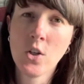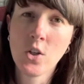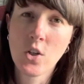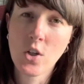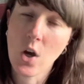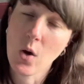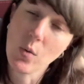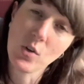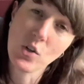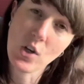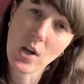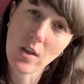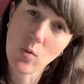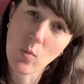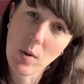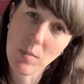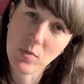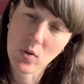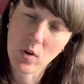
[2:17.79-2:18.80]
go and check the
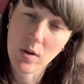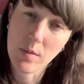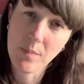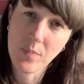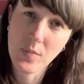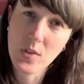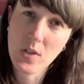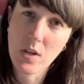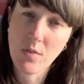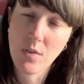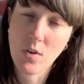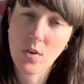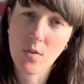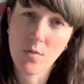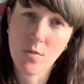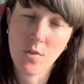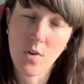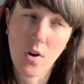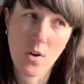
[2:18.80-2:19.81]
website, see if you
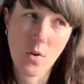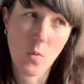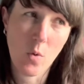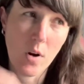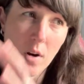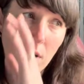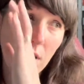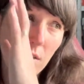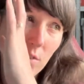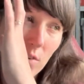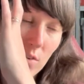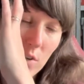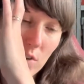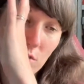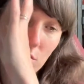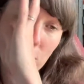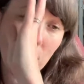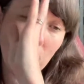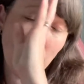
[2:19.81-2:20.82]
can find one if you're
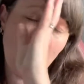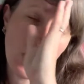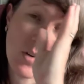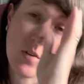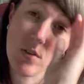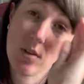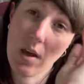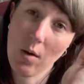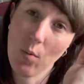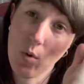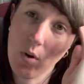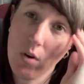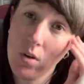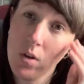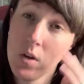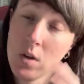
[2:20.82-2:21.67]
interested because they were